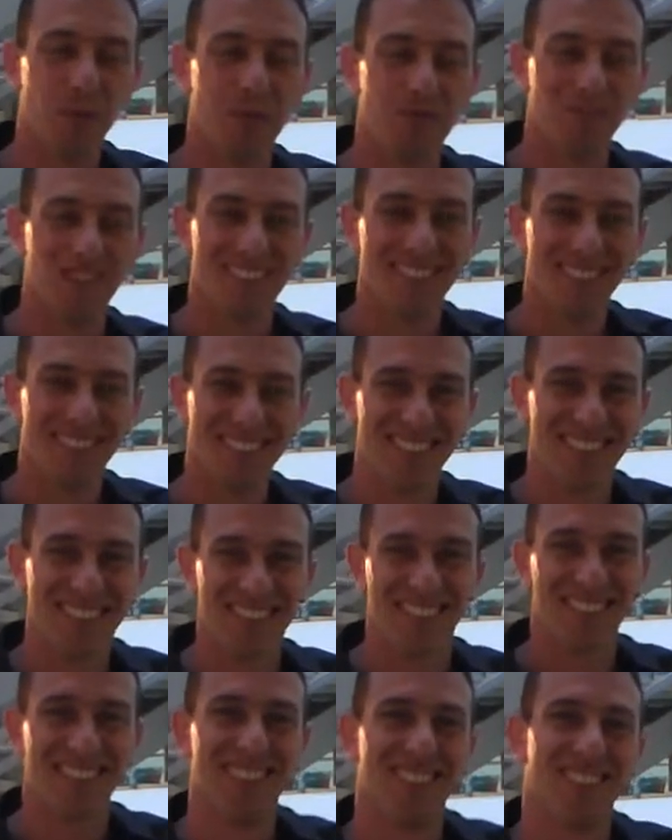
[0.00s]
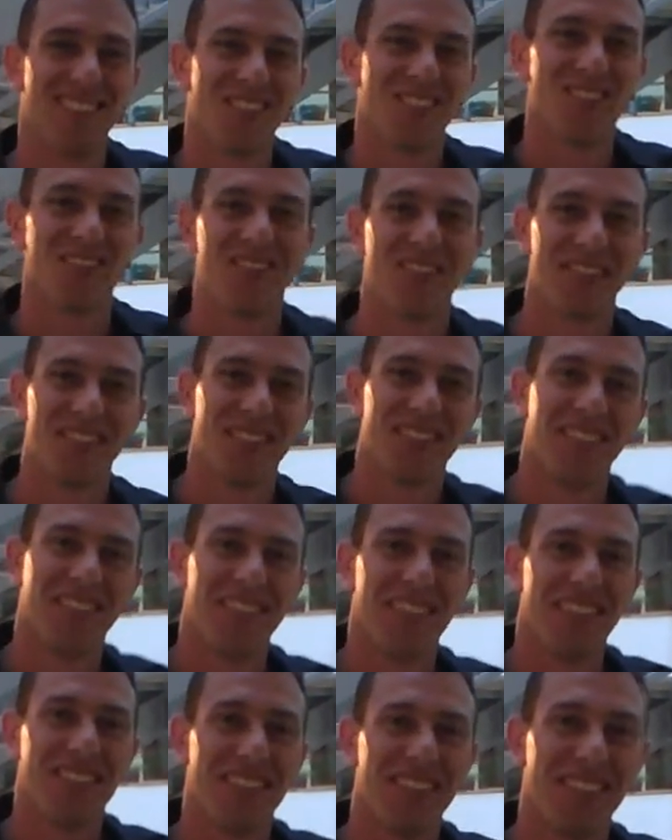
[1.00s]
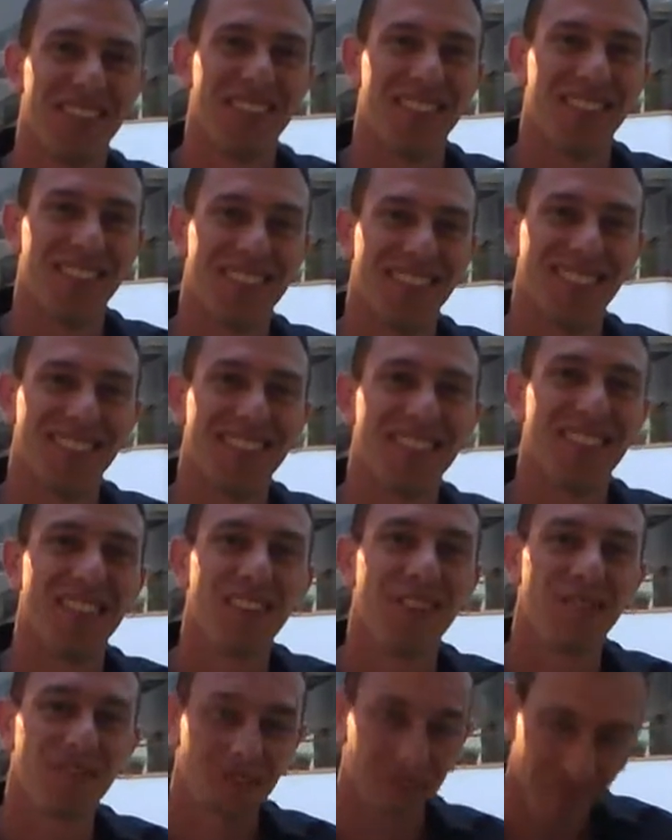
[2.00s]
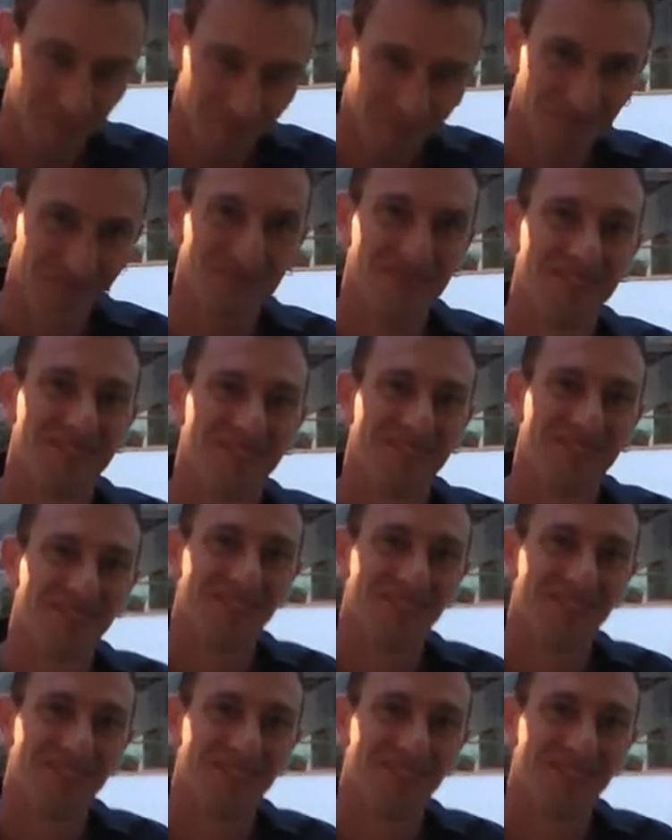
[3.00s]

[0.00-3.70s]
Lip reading: Google also a member, a partner in the project SocIoS.